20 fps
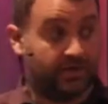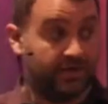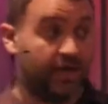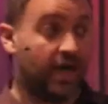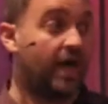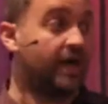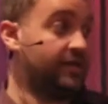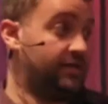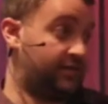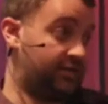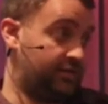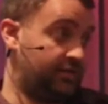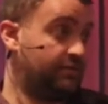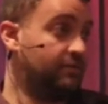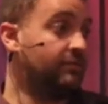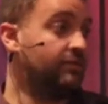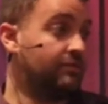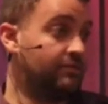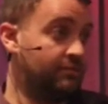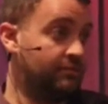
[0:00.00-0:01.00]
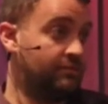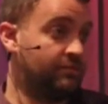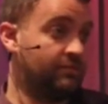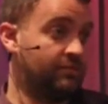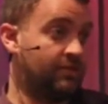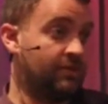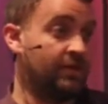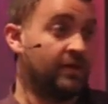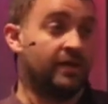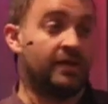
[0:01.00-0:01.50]
Yes.
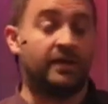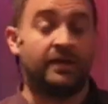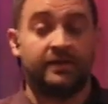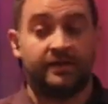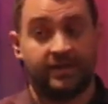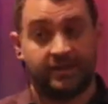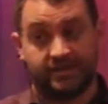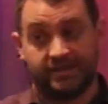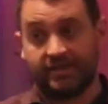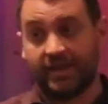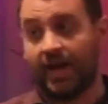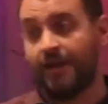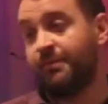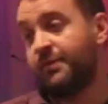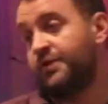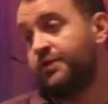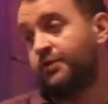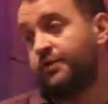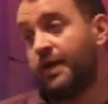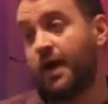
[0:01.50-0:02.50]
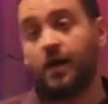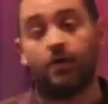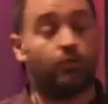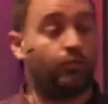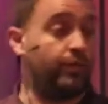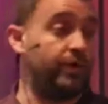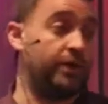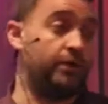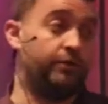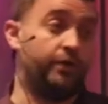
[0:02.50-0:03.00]
Did Simon do
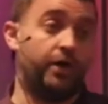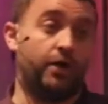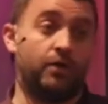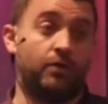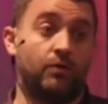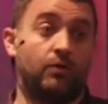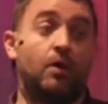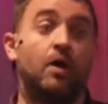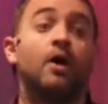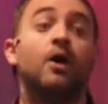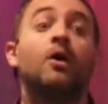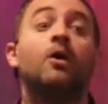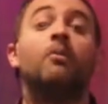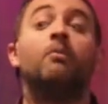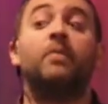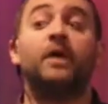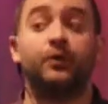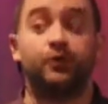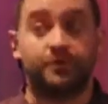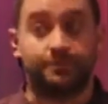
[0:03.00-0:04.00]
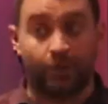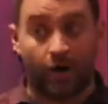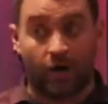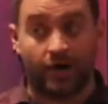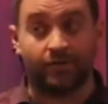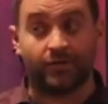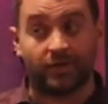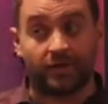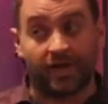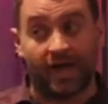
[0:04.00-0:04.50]
that? We don't know. But he was
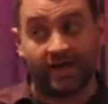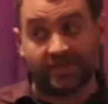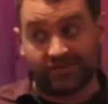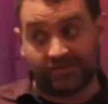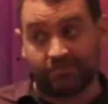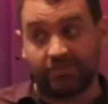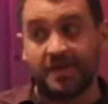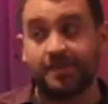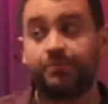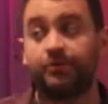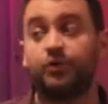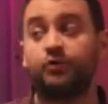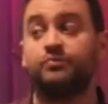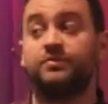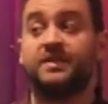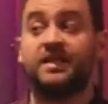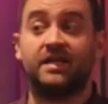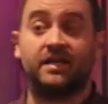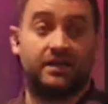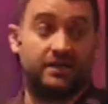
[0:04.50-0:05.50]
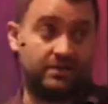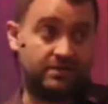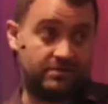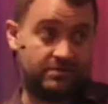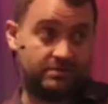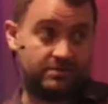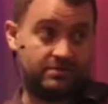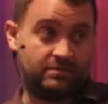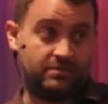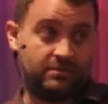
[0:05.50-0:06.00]
part of a class of people who did.
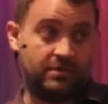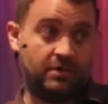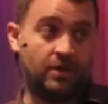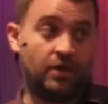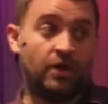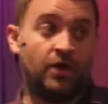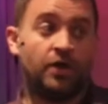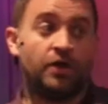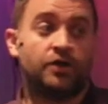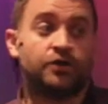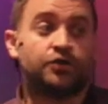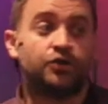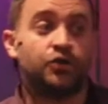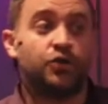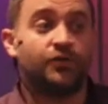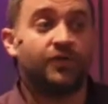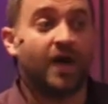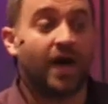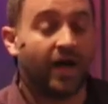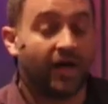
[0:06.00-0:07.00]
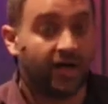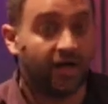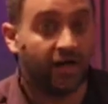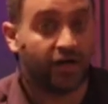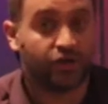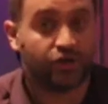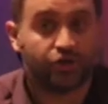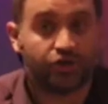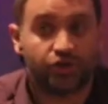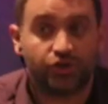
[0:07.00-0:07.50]
So you've got
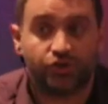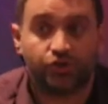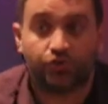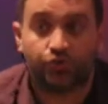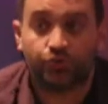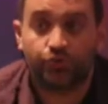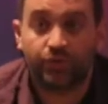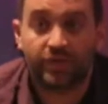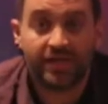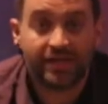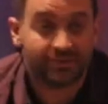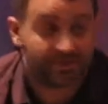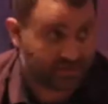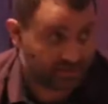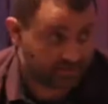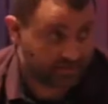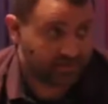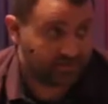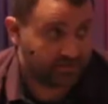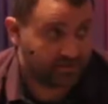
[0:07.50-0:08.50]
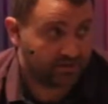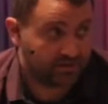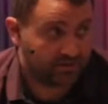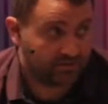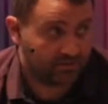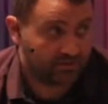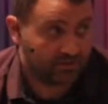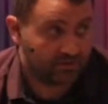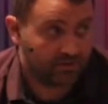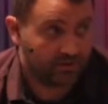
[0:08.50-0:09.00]
extremist,
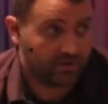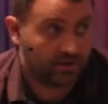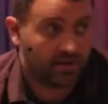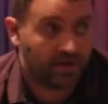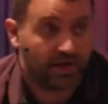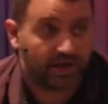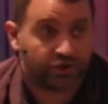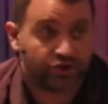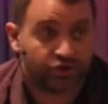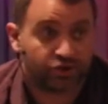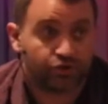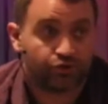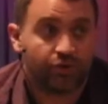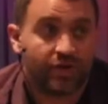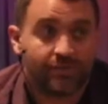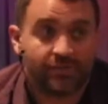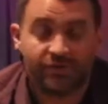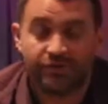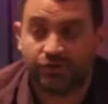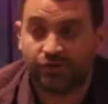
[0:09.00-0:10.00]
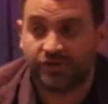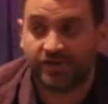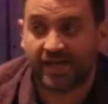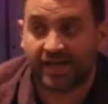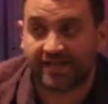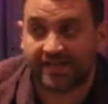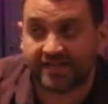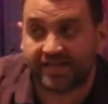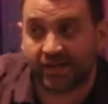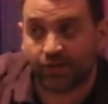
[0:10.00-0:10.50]
extremist who
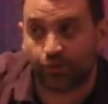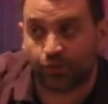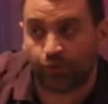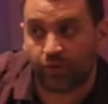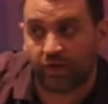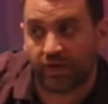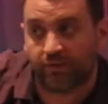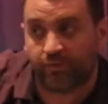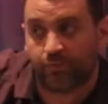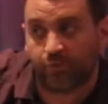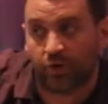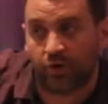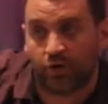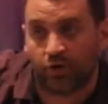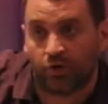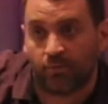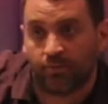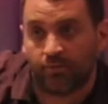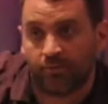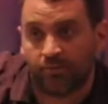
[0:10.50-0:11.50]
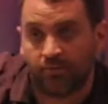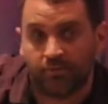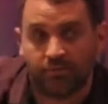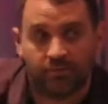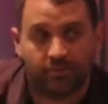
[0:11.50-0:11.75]
says, get rid of Rome.